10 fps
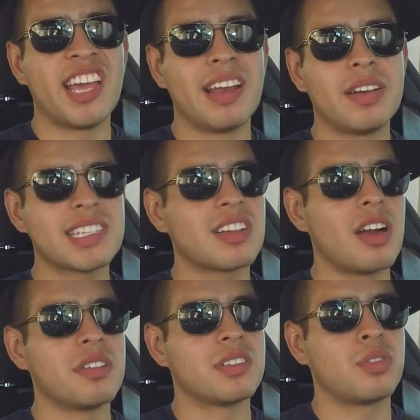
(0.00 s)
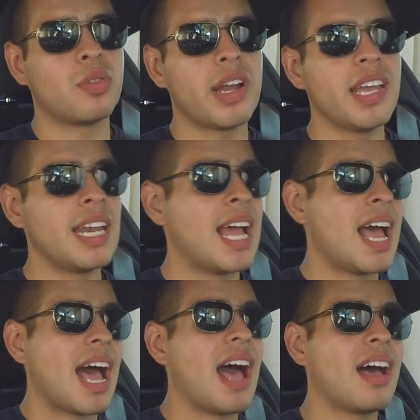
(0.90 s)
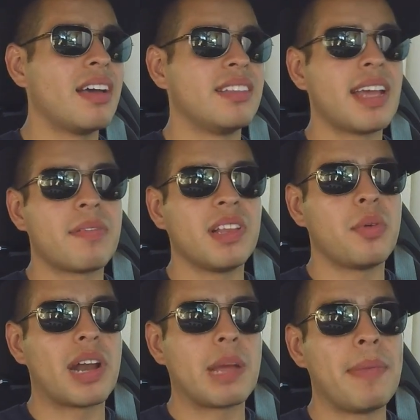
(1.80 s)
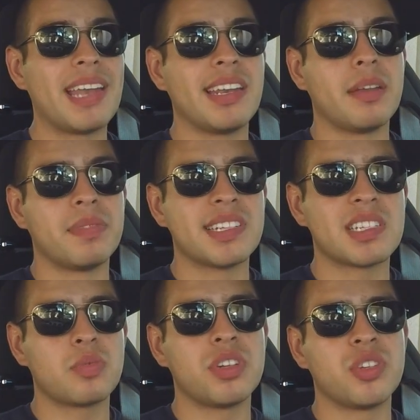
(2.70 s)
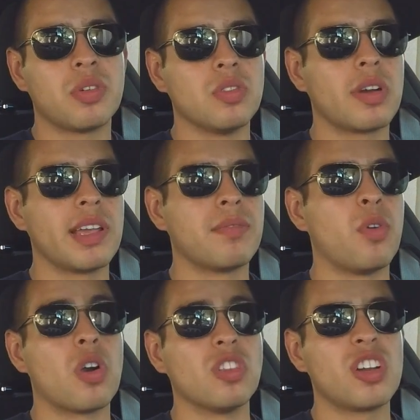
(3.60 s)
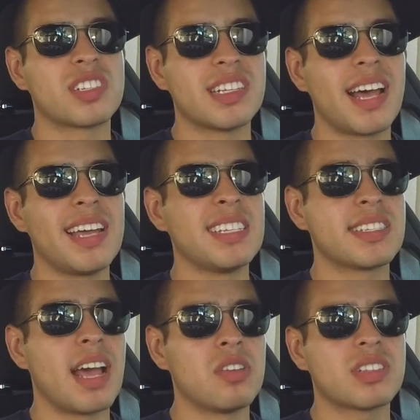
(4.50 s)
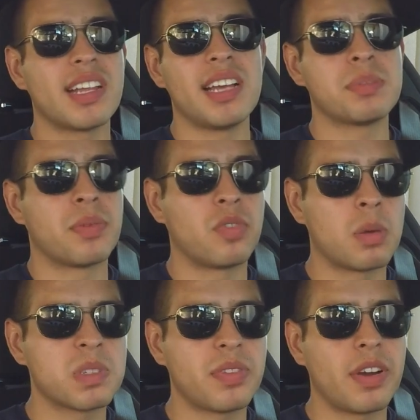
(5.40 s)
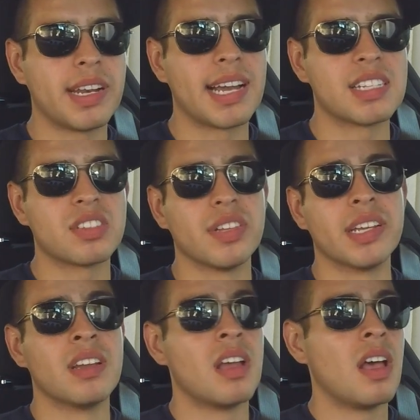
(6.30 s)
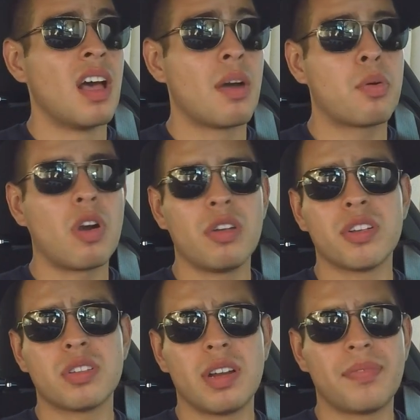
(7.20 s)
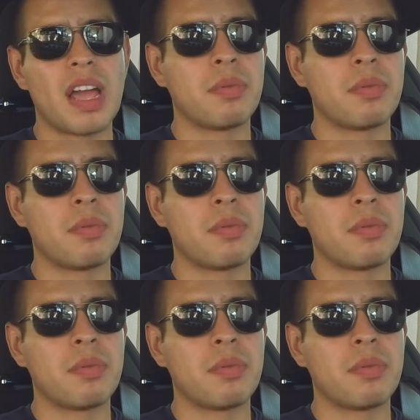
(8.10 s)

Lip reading: Now this car is great. Definitely recommend it if this is what you are looking for. It looks nice, sounds nice, performs very nicely. 435